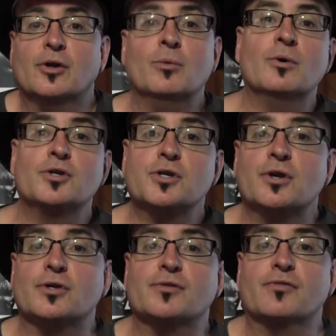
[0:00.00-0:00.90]
No more
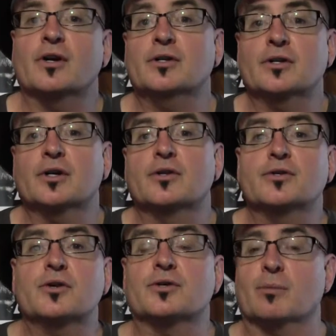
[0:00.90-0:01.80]
church. Find you another
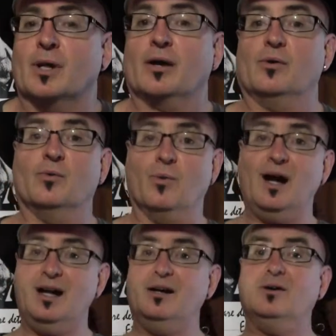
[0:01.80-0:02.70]
church. I'm like,
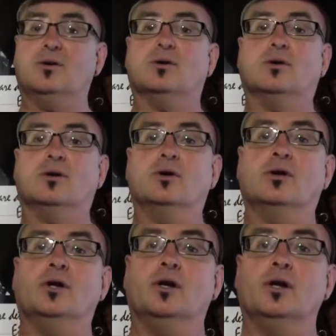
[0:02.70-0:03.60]
wow.
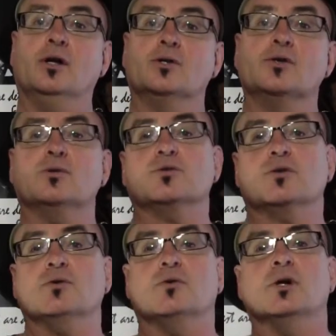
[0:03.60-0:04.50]

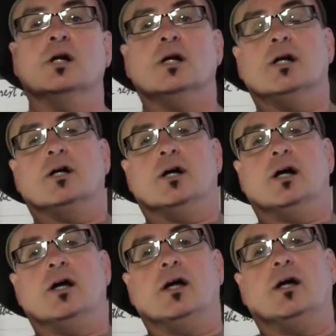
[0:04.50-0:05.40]

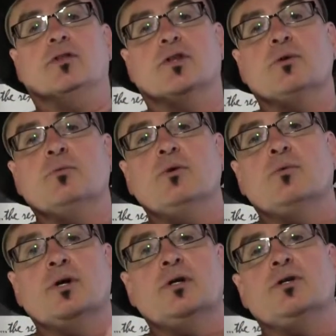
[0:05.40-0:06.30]
And then we
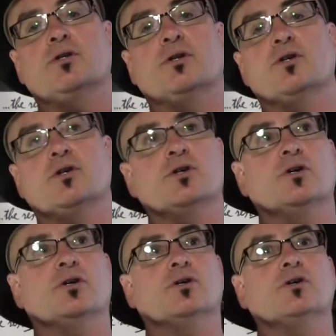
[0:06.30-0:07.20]
went
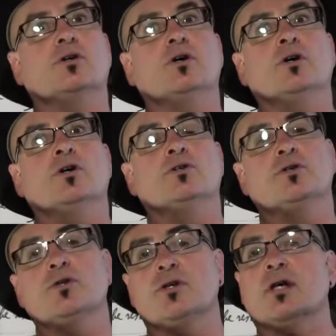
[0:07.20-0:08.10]

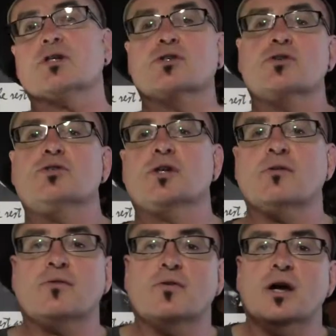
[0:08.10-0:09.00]
to the next church
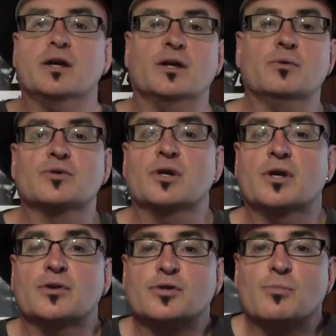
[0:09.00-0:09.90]
after that, and it was
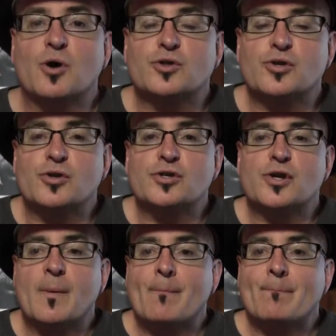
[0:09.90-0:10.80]
another small church.